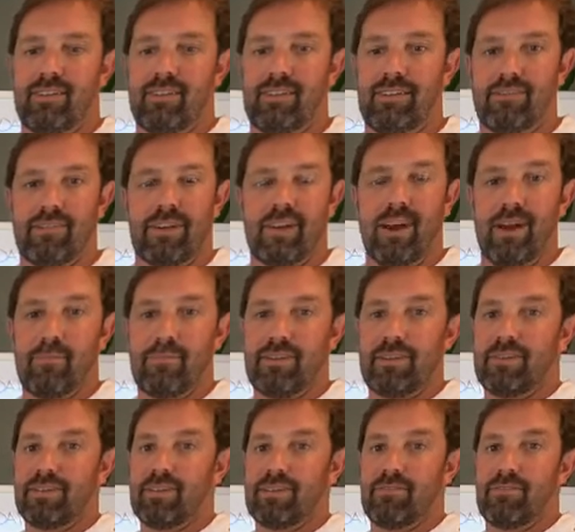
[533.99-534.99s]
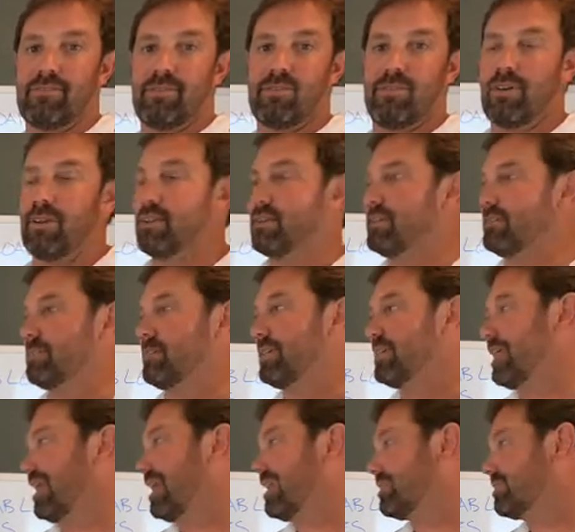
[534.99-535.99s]
Leave a comment if you want me
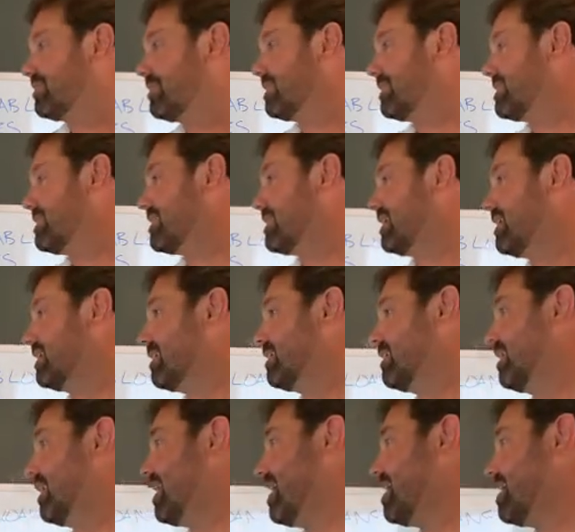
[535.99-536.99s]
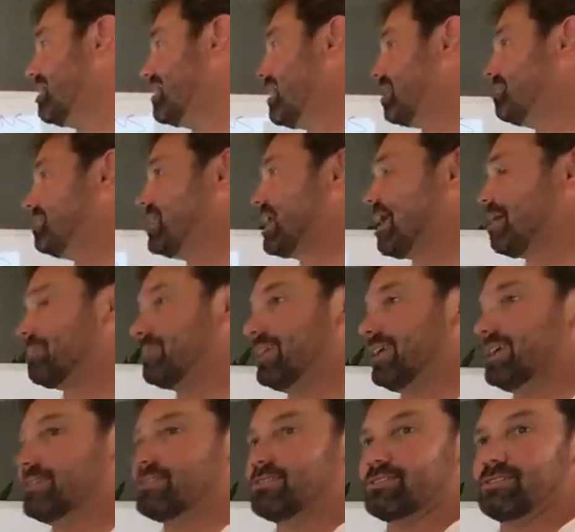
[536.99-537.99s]
to answer anything, and I'd be happy
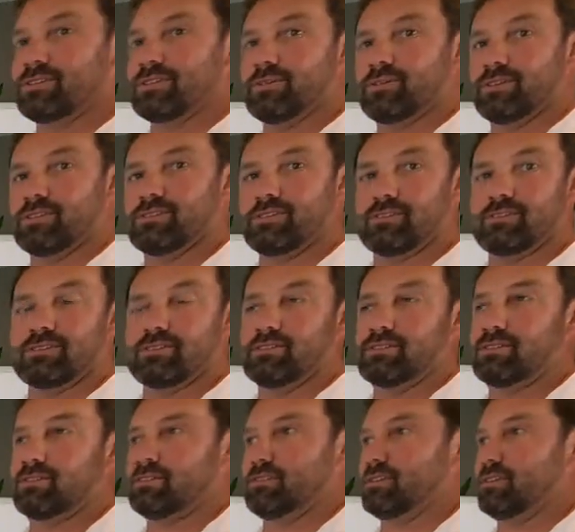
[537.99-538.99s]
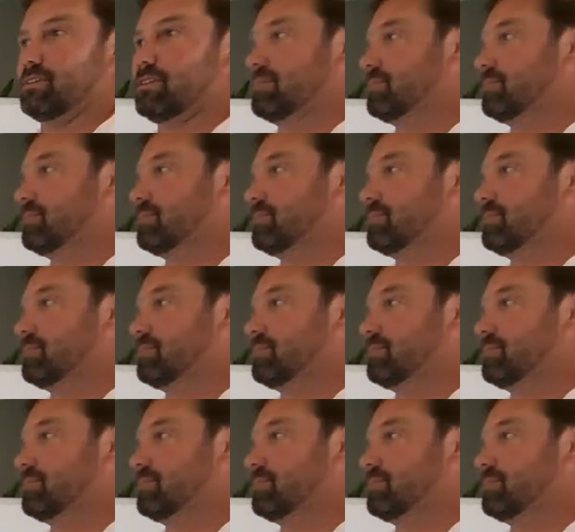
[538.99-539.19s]
to answer any questions